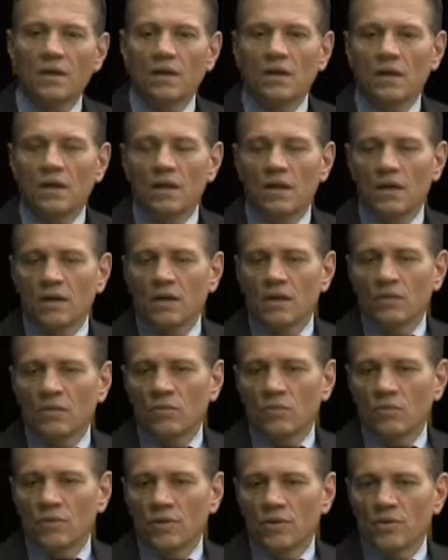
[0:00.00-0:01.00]

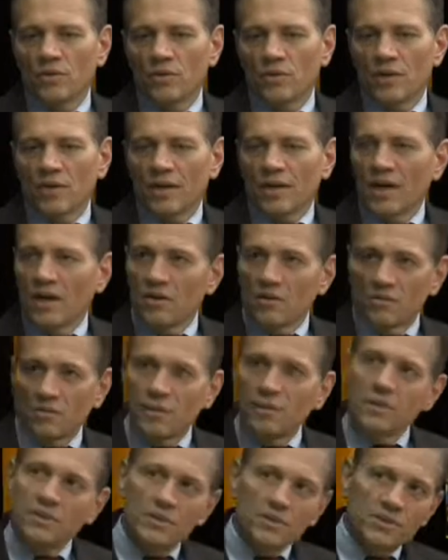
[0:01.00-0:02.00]
whether our
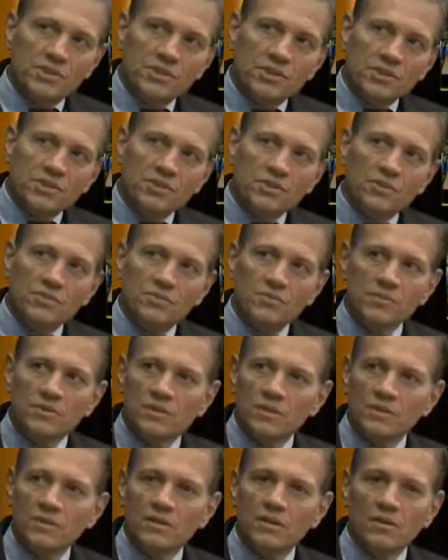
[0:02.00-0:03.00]
accountability
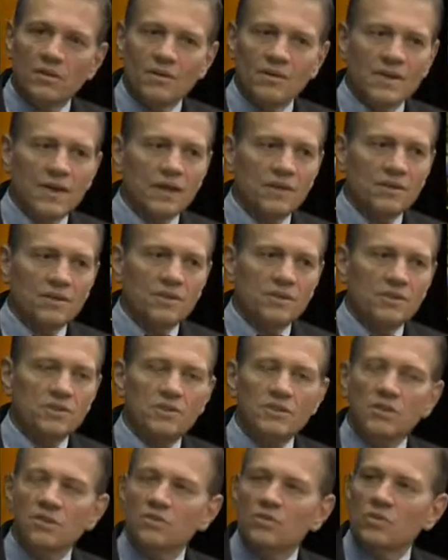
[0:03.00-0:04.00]
systems and our
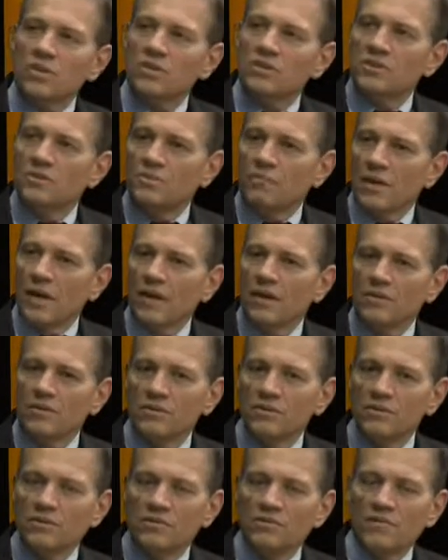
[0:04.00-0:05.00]
analysis on trends and
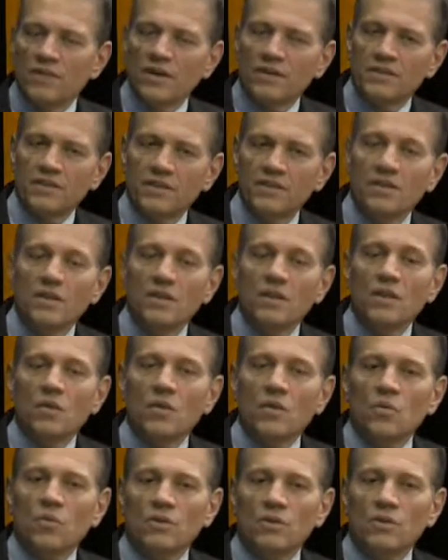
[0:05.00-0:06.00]
patterns, and finally,
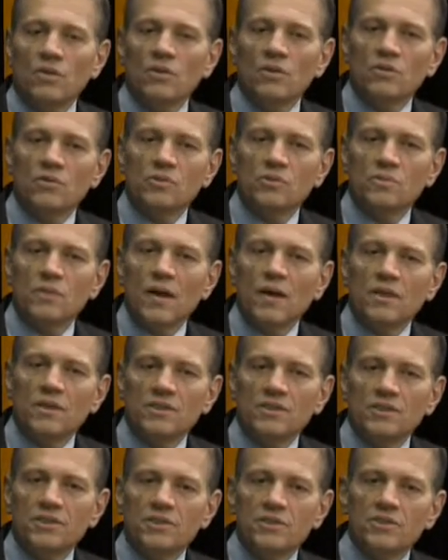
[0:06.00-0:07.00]
whether those
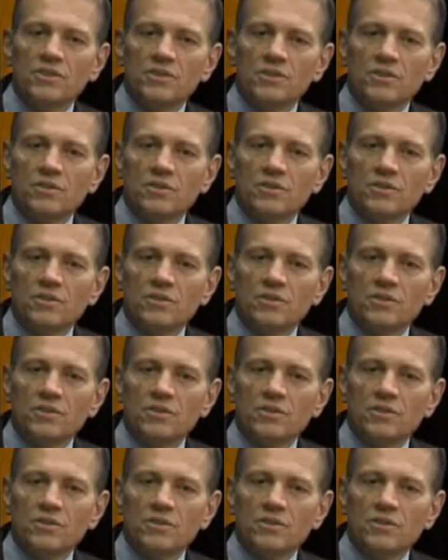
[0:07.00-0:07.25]
policies